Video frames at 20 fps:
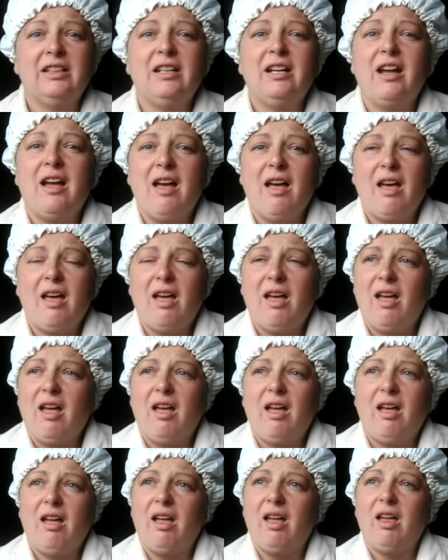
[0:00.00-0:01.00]

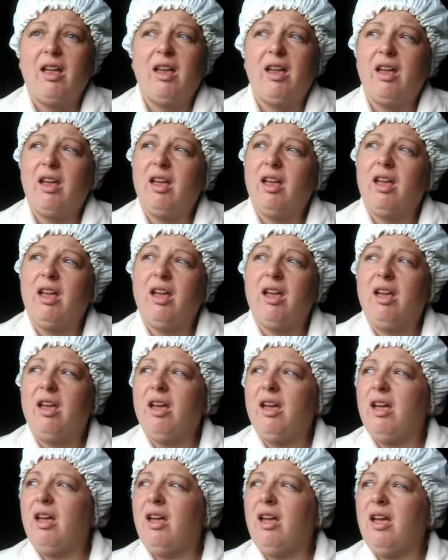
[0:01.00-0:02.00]

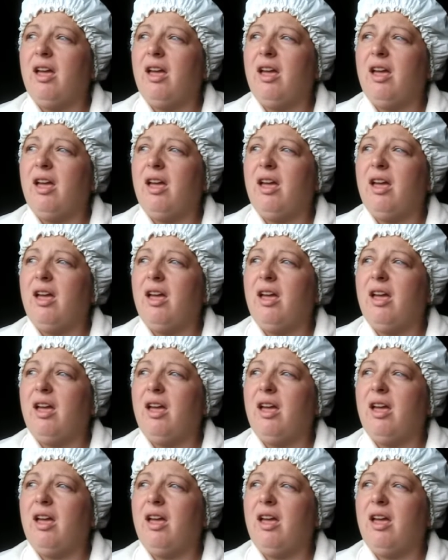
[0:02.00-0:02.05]
Nothing is said.